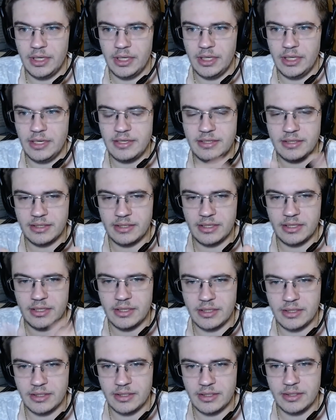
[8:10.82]
It
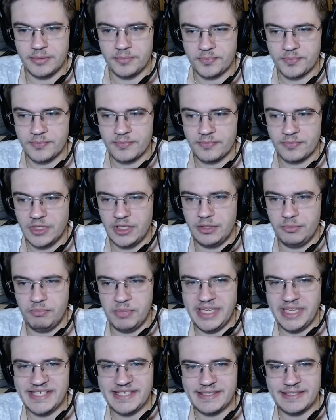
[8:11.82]

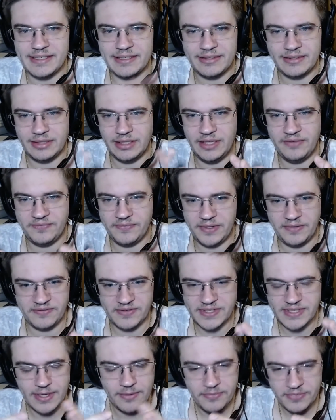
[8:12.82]
means that if
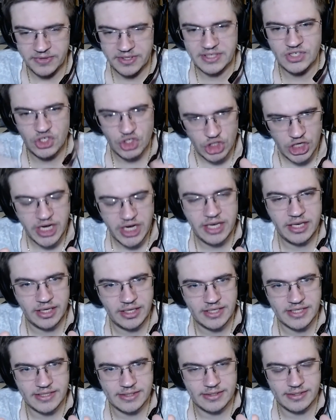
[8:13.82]
something's
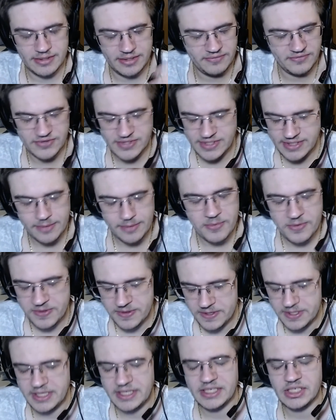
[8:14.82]
shining, if
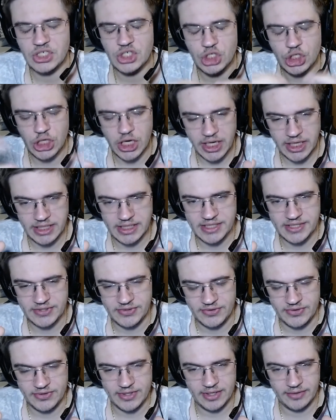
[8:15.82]
something shines,
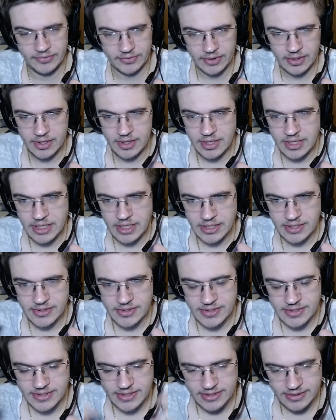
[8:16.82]
that
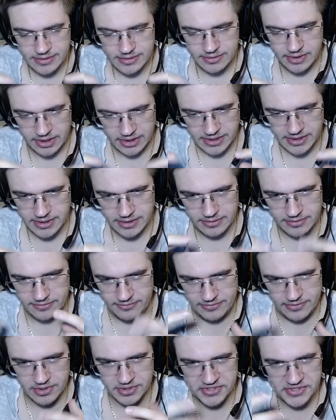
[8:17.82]
like
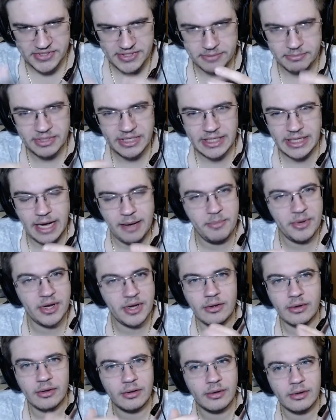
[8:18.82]
there's some
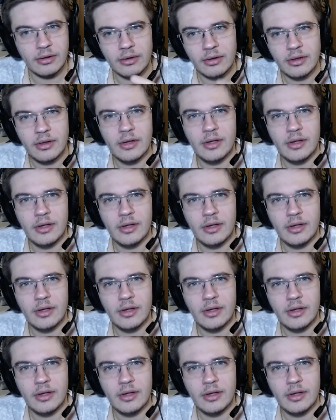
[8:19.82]
chemical